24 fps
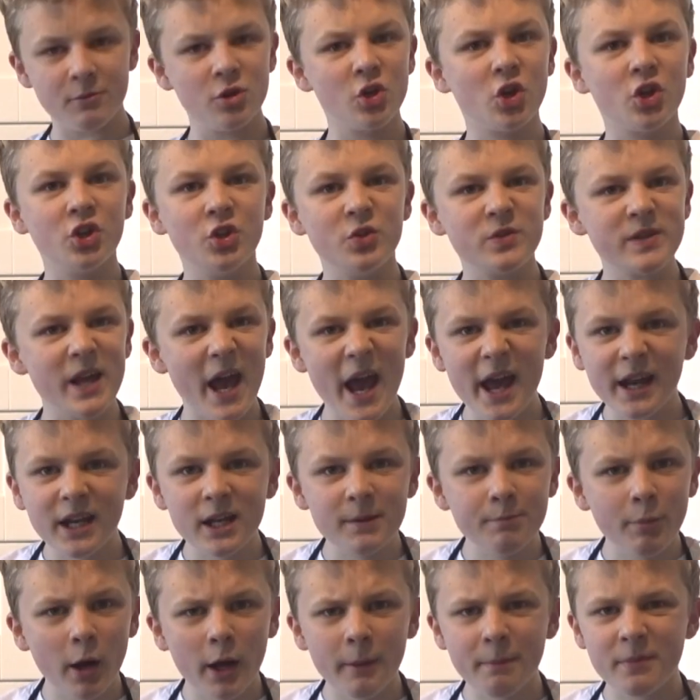You can use any
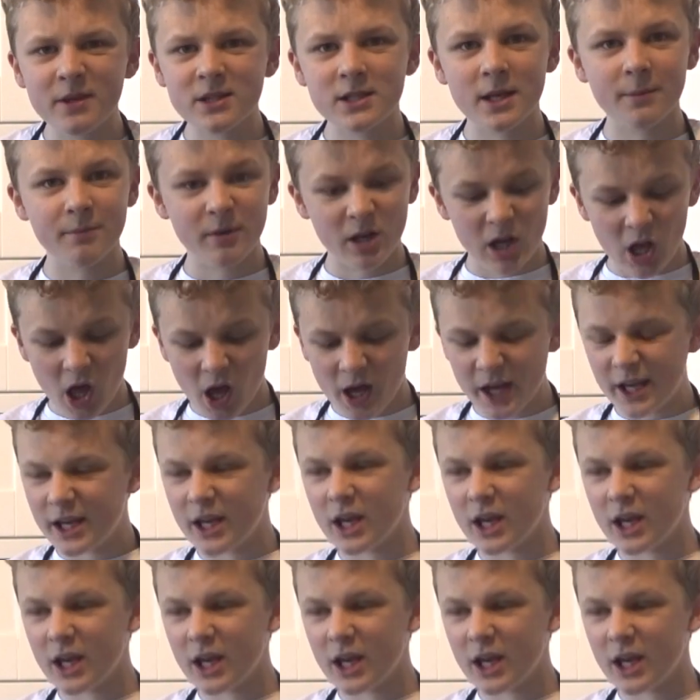piping tip you like.